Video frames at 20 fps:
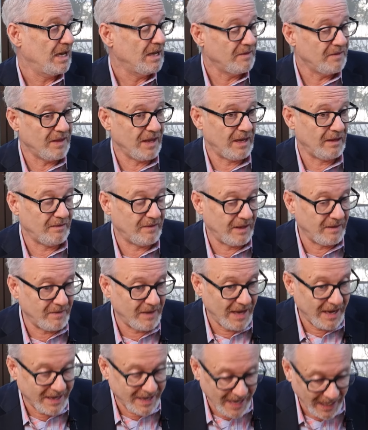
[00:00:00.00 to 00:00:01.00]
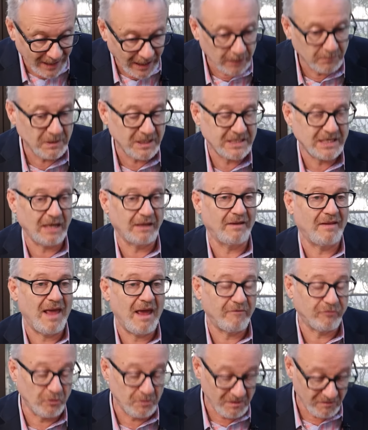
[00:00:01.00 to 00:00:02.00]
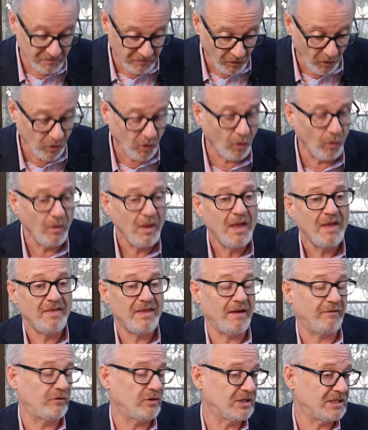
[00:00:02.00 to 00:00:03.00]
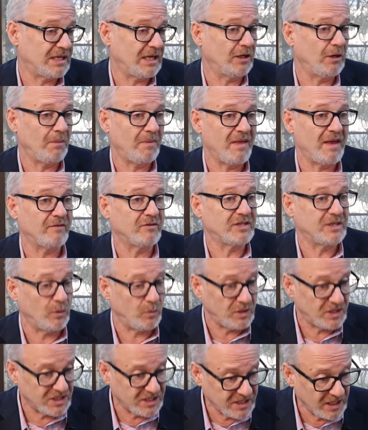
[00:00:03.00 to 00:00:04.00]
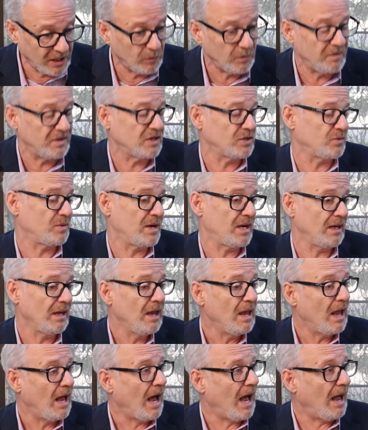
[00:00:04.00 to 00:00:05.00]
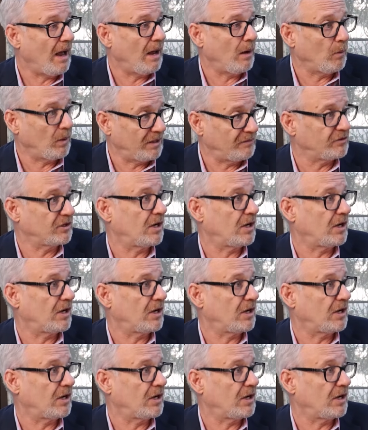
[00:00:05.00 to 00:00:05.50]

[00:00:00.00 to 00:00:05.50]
They, they, they cannot be silent. They have to be vocal. They have to stand up and they have to say, we stand with Israel, whatever